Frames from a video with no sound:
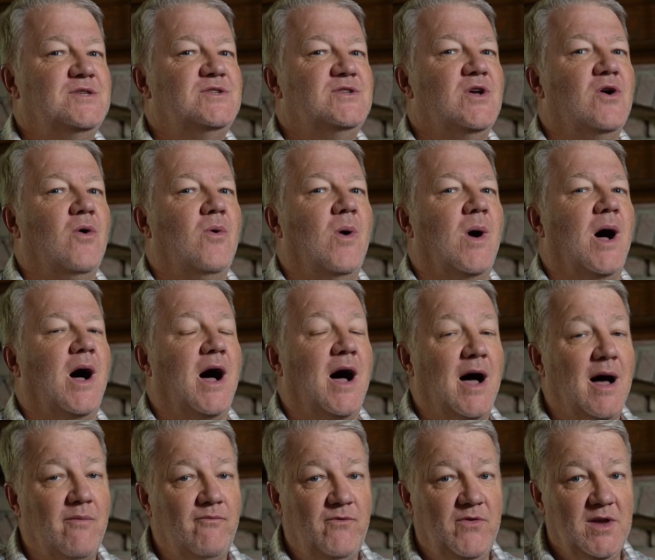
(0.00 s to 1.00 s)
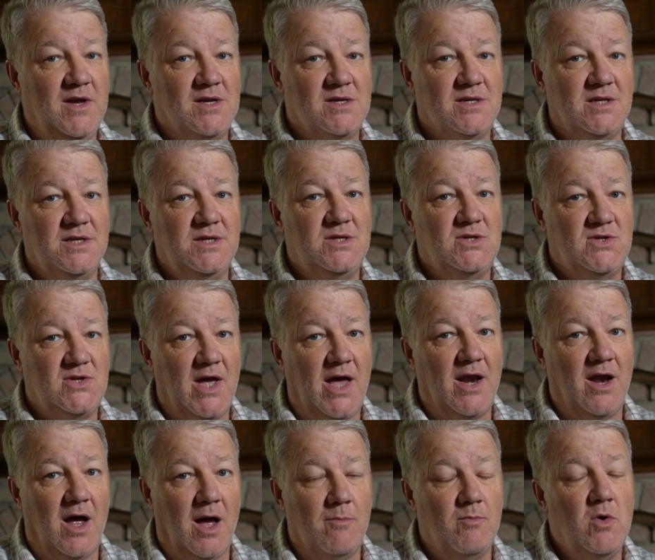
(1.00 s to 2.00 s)
so obviously set
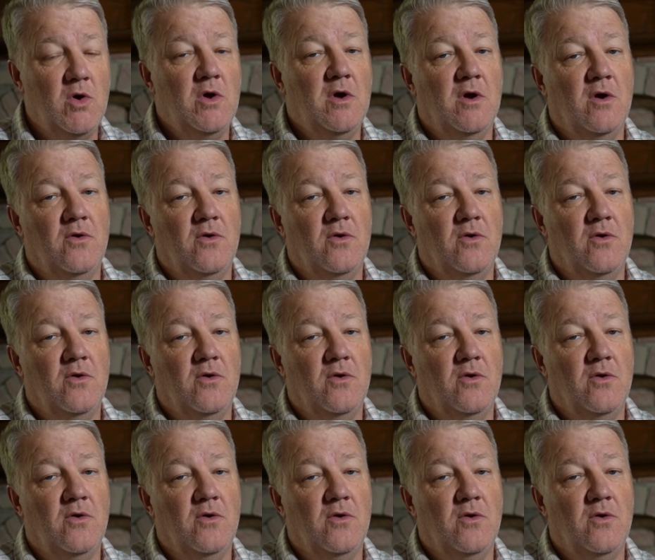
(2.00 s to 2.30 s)
up